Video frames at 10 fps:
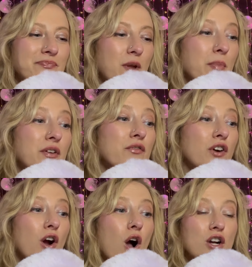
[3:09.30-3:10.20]
but
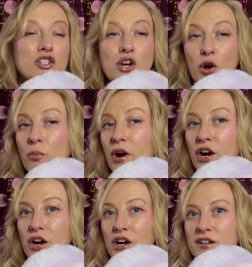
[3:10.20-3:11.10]
for
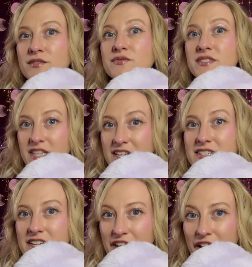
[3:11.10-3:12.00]
October this
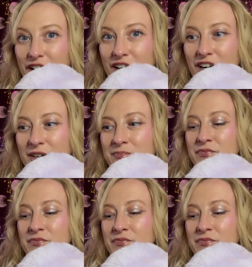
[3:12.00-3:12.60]
year,